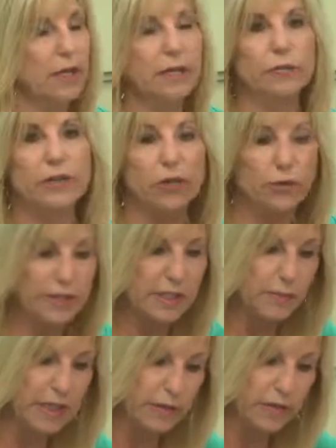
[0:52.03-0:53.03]
Now, we heard a
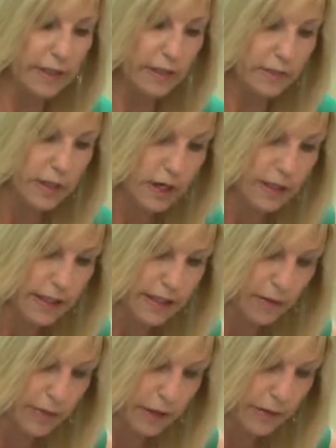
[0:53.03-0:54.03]
speaker there talking
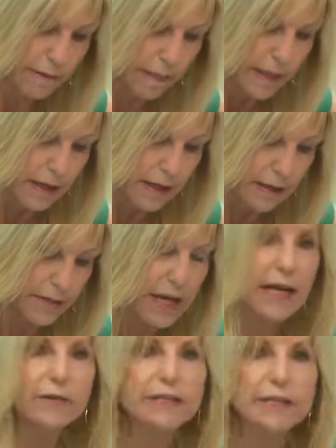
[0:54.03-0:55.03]
about
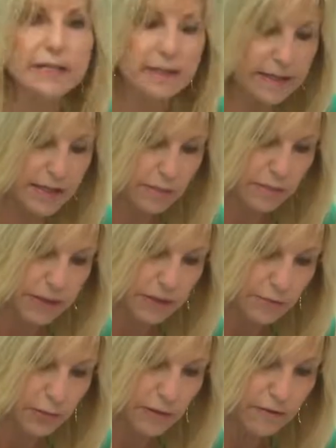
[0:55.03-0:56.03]
how does this bill
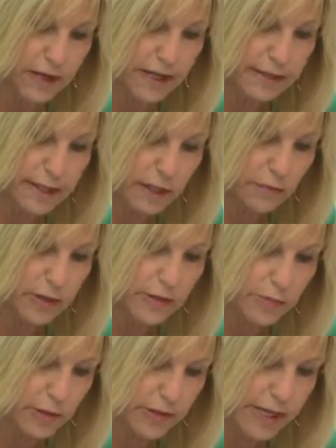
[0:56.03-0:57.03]
provide
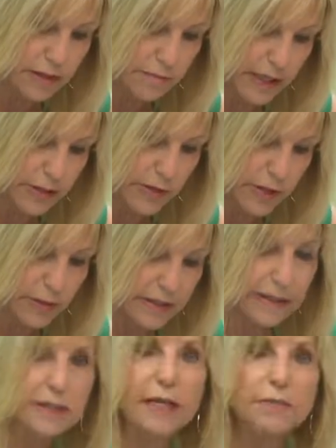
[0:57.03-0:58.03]
guardrails, protect minors with
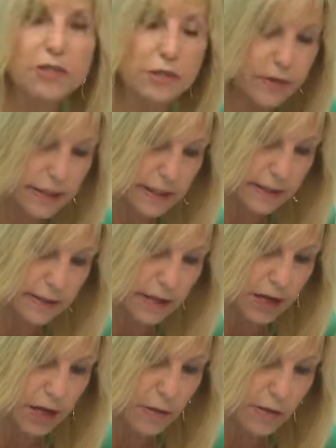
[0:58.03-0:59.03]
exceptional needs
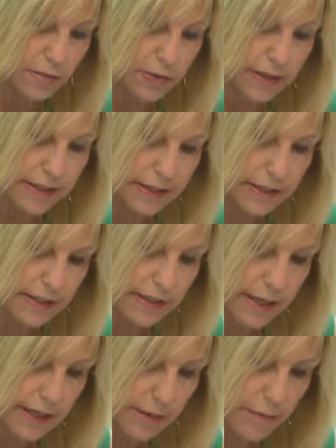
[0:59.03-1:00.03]
whose ability to
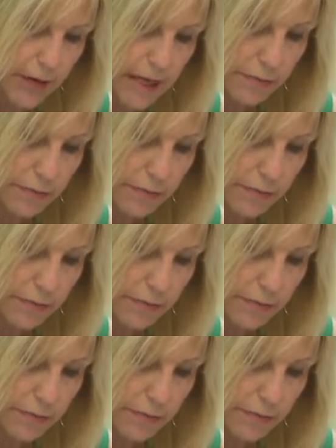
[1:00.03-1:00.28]
consent might